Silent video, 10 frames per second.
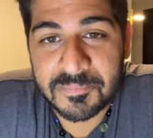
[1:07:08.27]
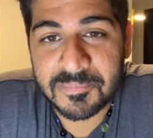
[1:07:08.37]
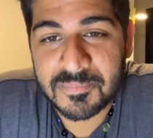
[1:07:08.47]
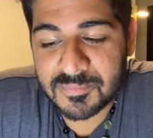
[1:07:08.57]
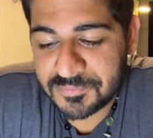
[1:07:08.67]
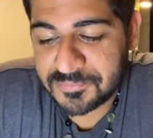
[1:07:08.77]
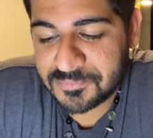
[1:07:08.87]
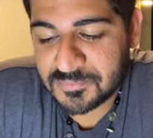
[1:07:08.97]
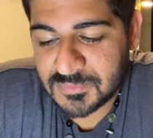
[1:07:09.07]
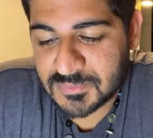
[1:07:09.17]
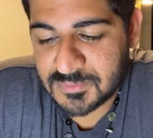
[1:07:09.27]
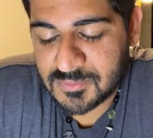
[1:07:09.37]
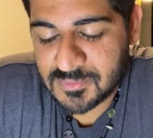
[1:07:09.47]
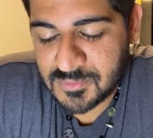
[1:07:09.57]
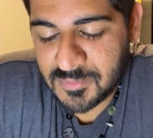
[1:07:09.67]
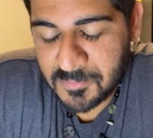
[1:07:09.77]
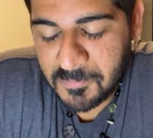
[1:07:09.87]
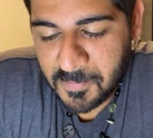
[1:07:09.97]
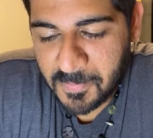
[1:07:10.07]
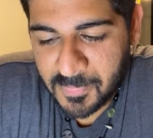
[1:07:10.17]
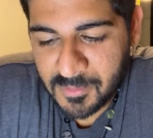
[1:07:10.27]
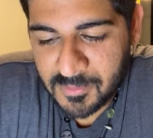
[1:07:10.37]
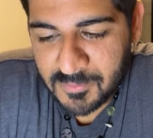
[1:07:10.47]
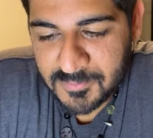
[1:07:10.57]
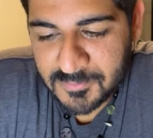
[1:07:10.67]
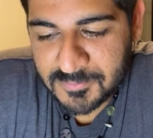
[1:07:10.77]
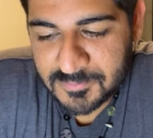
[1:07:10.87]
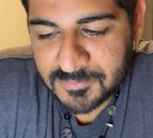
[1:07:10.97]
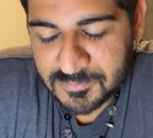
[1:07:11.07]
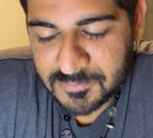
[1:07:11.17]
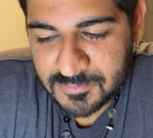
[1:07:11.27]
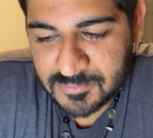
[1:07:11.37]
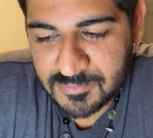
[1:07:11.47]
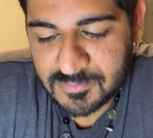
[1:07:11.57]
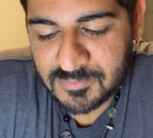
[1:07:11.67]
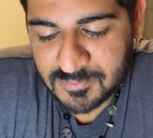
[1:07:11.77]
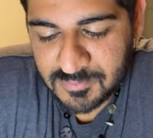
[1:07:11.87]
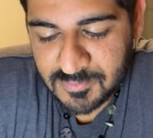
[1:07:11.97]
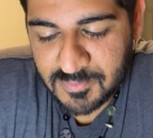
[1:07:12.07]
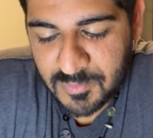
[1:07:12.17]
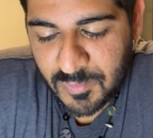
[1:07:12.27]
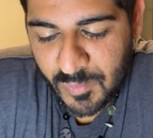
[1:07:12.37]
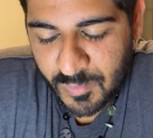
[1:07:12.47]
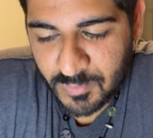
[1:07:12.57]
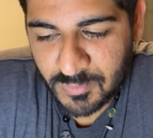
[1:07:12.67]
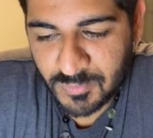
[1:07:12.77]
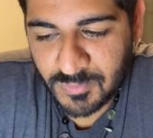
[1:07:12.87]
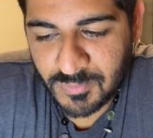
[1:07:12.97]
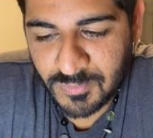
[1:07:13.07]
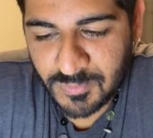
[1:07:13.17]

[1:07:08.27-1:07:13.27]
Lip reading: I'm living here for a few months and doing an internship.